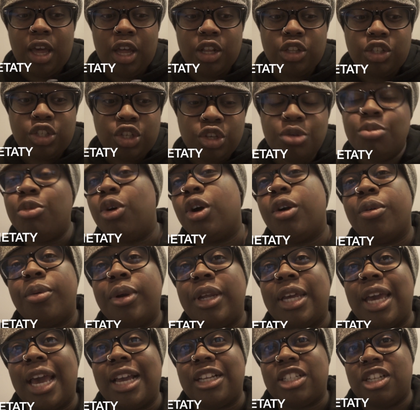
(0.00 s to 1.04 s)
2 more
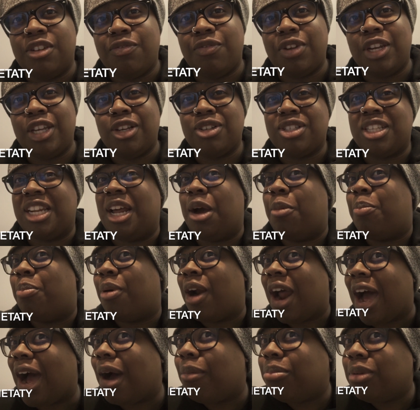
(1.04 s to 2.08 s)
reaction videos, and I'll
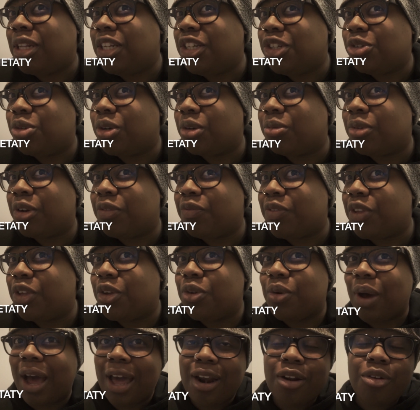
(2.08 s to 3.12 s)
probably do a
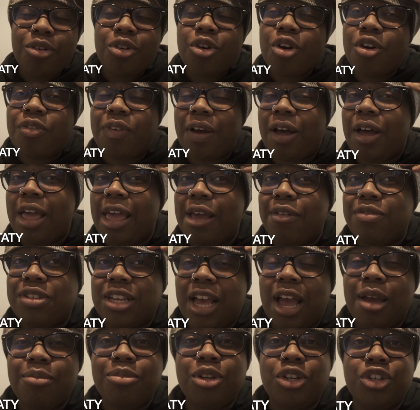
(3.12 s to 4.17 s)
review. I don't know if I'll have
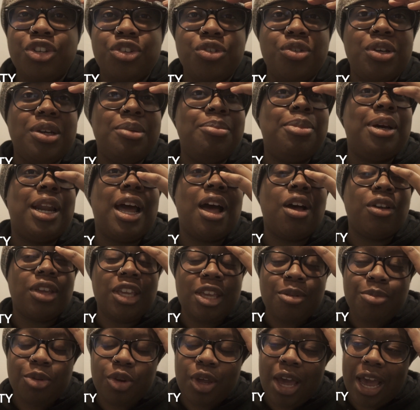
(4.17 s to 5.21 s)
time to do it, but I'll
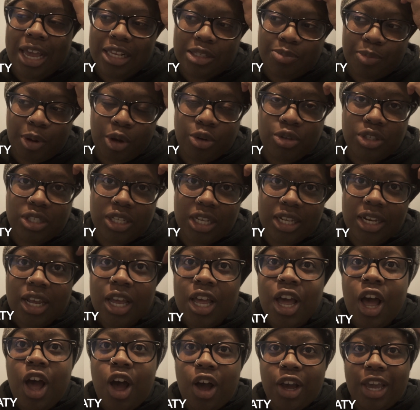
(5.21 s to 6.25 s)
keep you guys posted.
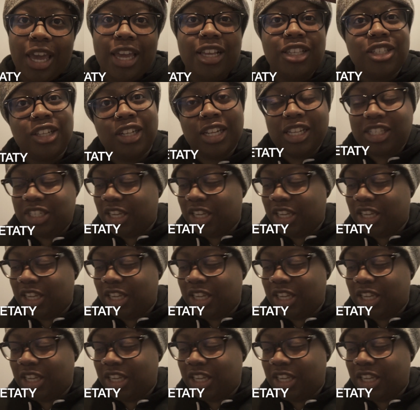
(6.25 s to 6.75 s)
Okay, so let's